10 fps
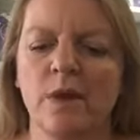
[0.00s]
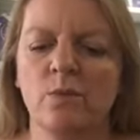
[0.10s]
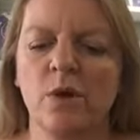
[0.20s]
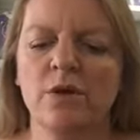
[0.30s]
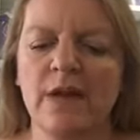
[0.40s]

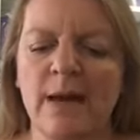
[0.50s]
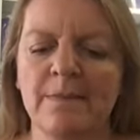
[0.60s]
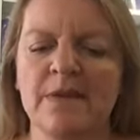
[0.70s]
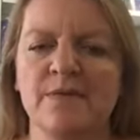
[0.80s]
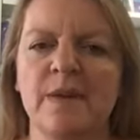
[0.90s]
what
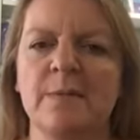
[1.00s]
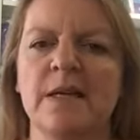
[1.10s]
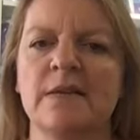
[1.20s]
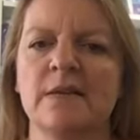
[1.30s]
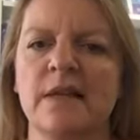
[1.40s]
happens, Phoebe,
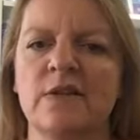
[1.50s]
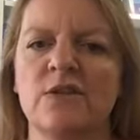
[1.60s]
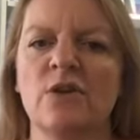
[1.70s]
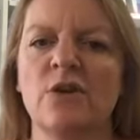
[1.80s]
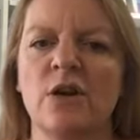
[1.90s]
is they
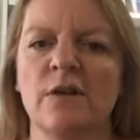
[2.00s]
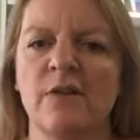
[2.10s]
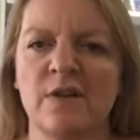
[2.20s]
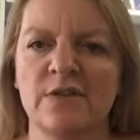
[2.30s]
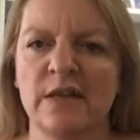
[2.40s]
start early
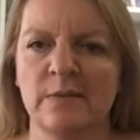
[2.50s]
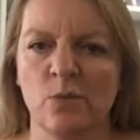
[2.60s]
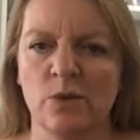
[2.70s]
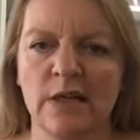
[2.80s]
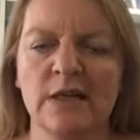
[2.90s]
rising in the
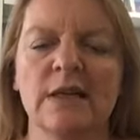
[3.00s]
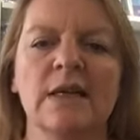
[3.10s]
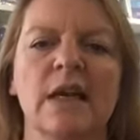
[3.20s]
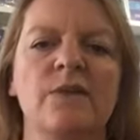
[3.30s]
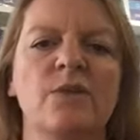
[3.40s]
morning.
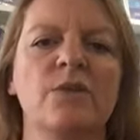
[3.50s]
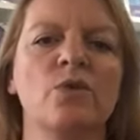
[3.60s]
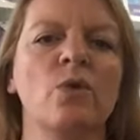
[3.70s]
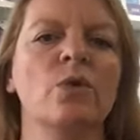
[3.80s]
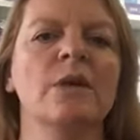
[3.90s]
If you've got
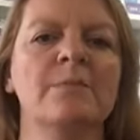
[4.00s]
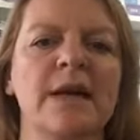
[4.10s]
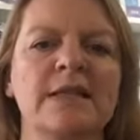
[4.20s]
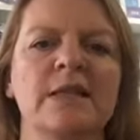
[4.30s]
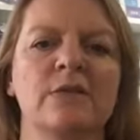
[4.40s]
all the
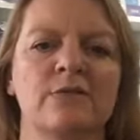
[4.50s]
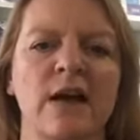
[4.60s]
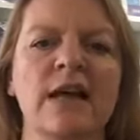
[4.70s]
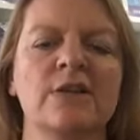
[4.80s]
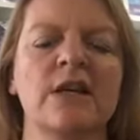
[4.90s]
bedding
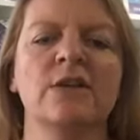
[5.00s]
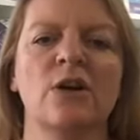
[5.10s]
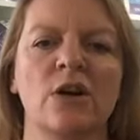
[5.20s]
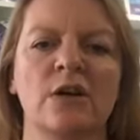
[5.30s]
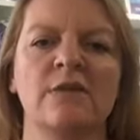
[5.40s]
correct and
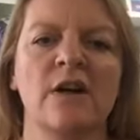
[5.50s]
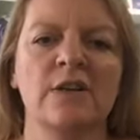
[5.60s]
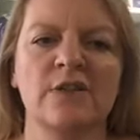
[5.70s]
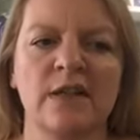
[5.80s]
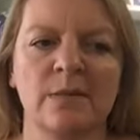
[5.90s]
they're early
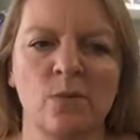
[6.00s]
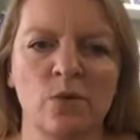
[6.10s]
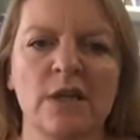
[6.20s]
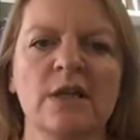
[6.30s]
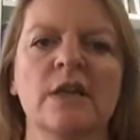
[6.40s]
rising in the
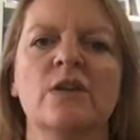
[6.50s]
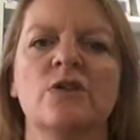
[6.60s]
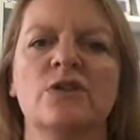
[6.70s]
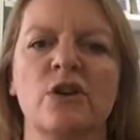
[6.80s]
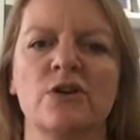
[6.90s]
morning, you
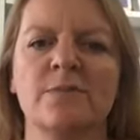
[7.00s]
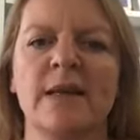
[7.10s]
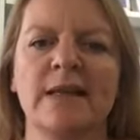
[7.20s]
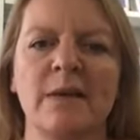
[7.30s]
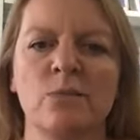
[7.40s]
start to
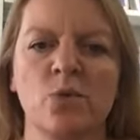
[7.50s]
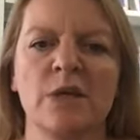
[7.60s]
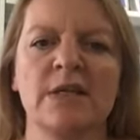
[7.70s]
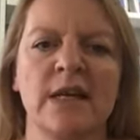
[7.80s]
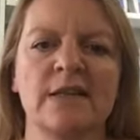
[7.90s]
make that
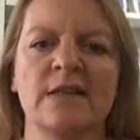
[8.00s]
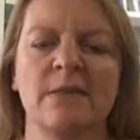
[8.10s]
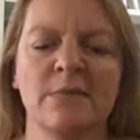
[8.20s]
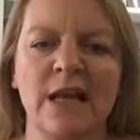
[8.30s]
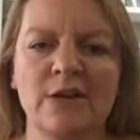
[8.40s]
morning day
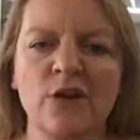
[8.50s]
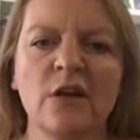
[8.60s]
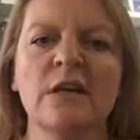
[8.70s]
sleep later.